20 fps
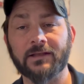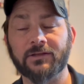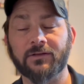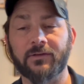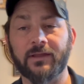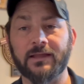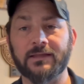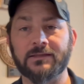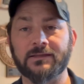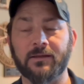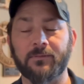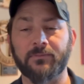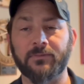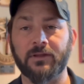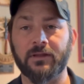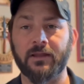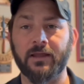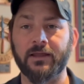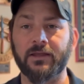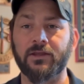So that's
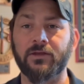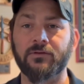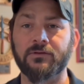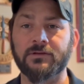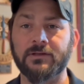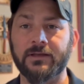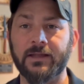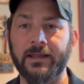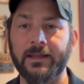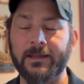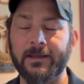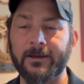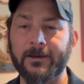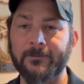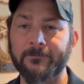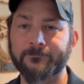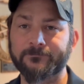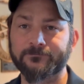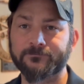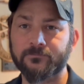something like using
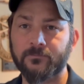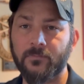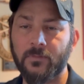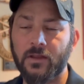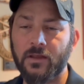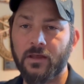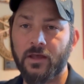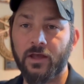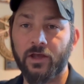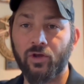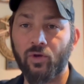a